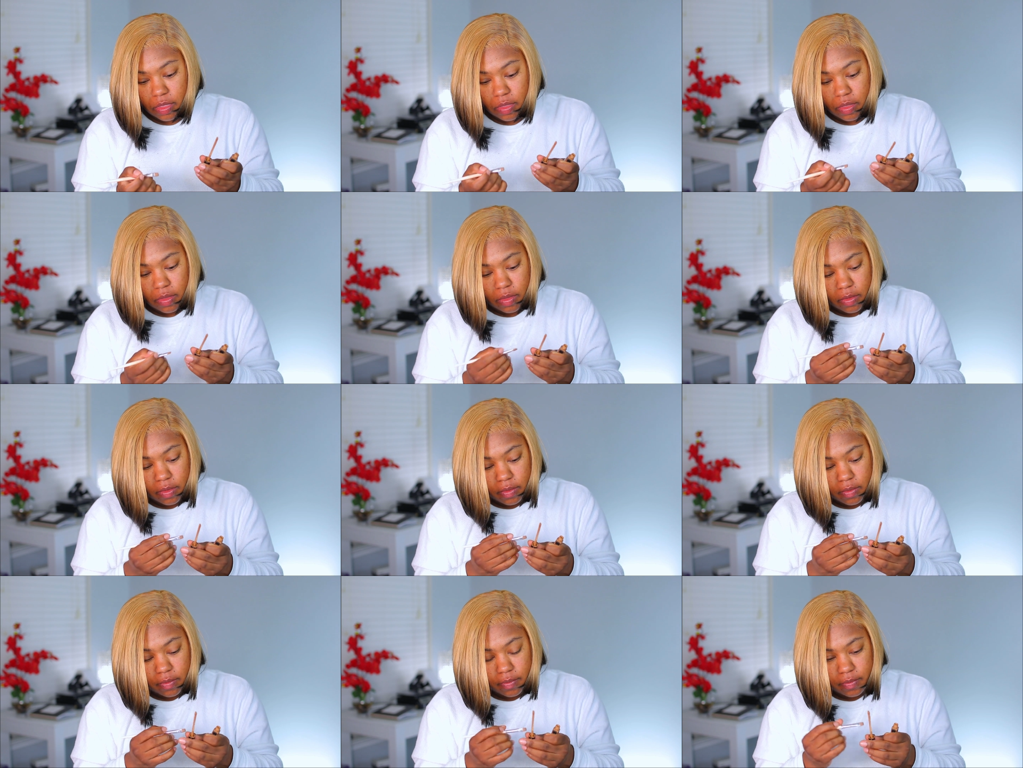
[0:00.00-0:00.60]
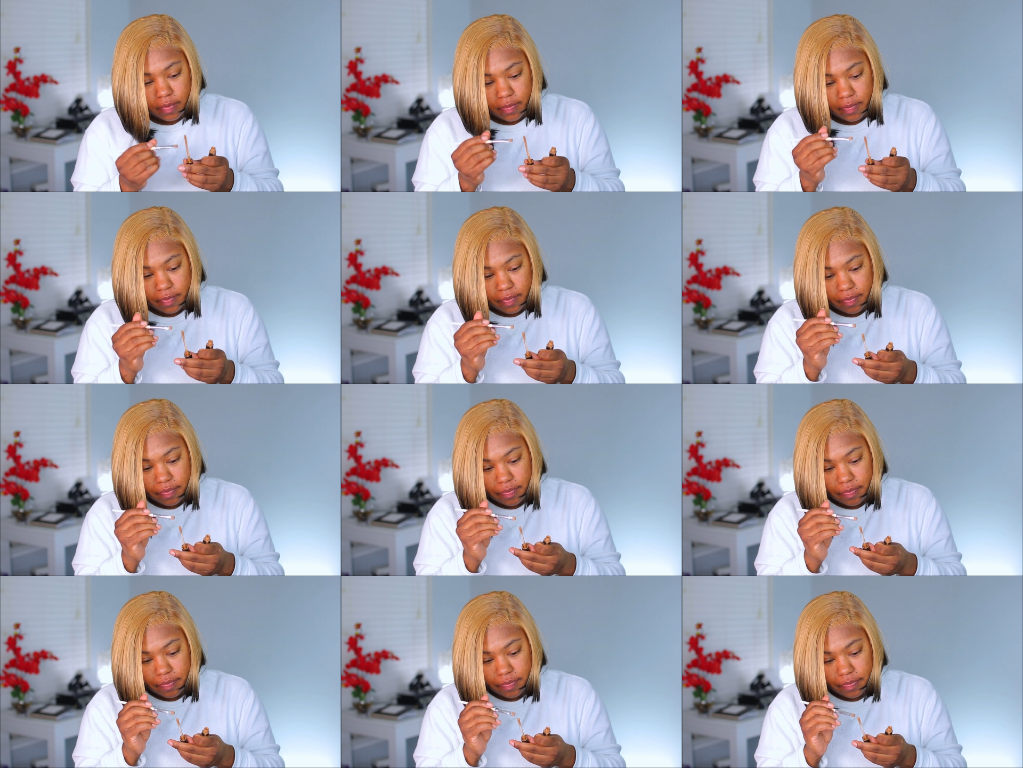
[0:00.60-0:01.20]

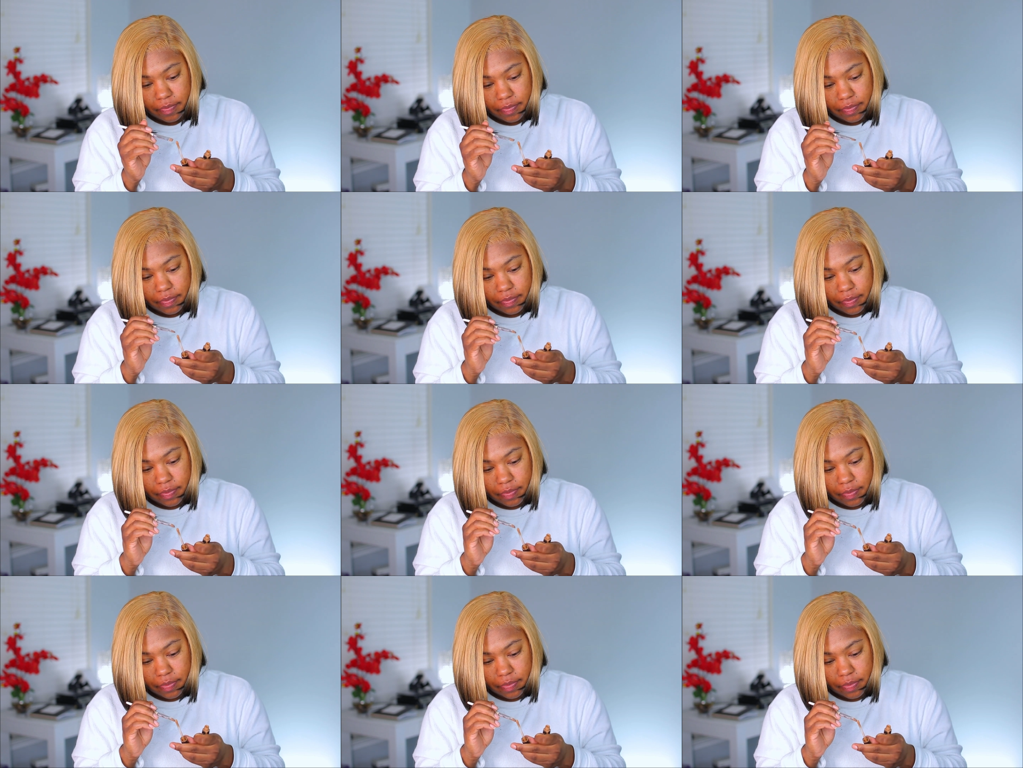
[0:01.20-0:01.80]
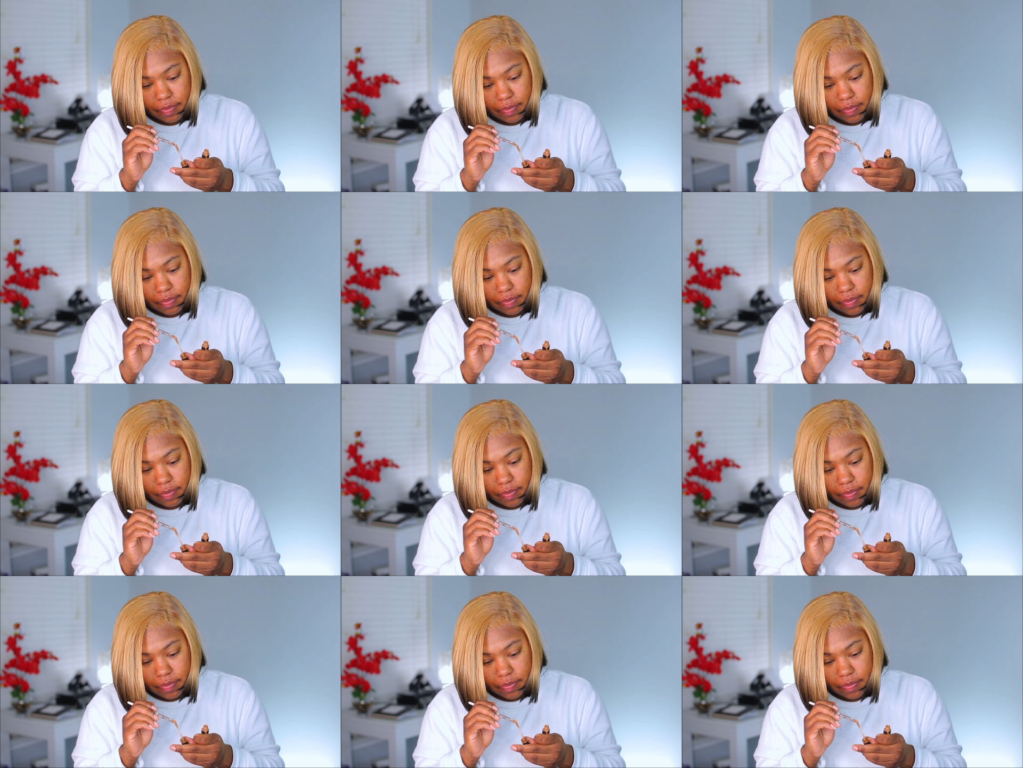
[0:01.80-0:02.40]

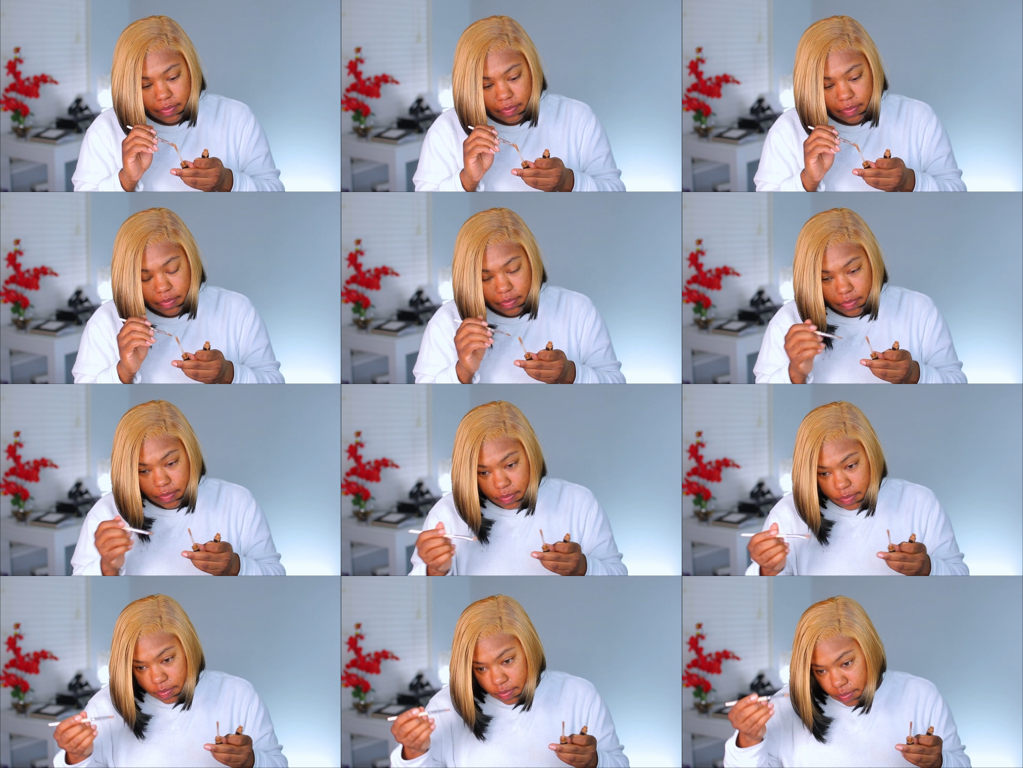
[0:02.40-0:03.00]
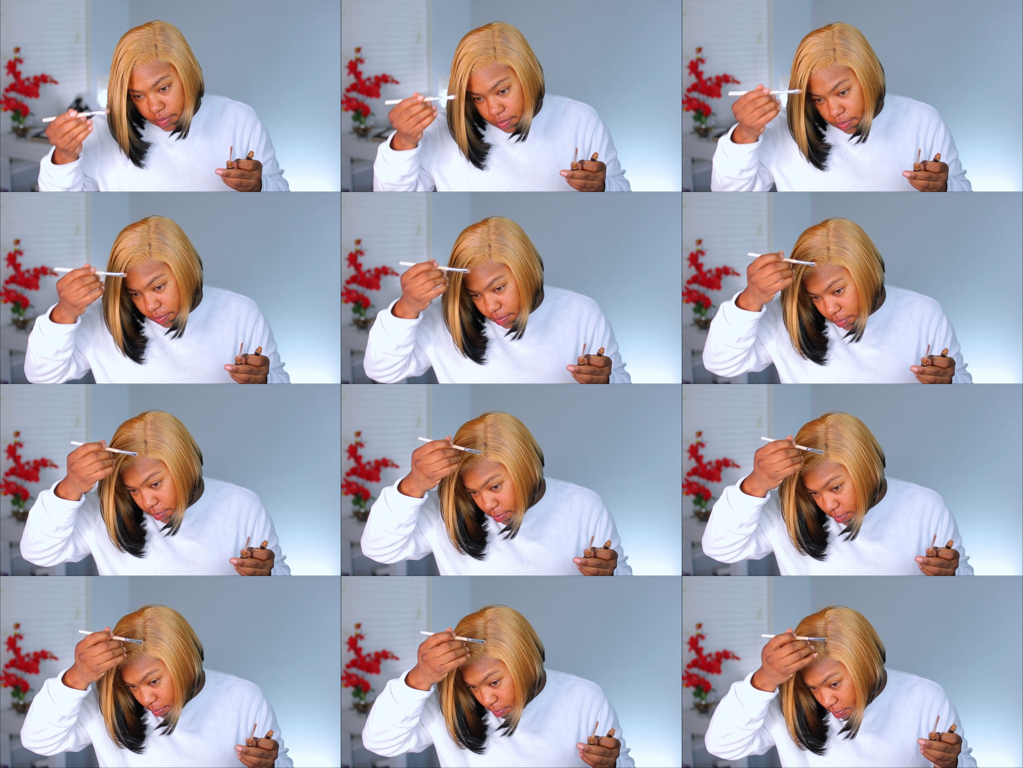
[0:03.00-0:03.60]

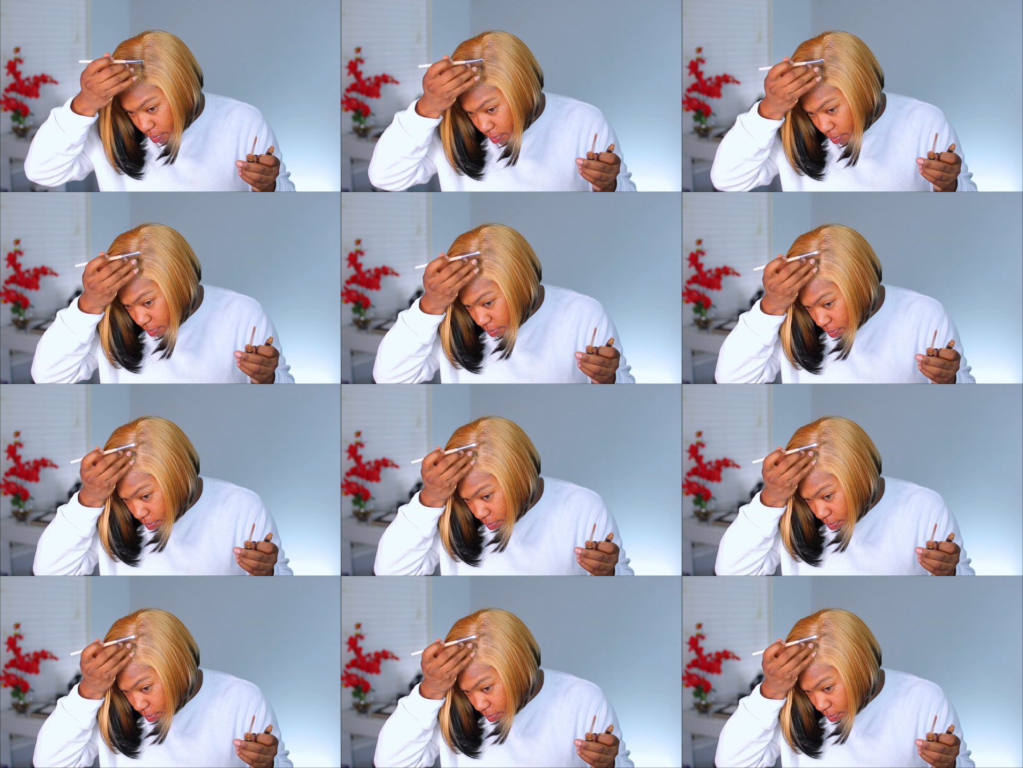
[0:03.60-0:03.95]
Nobody speaks.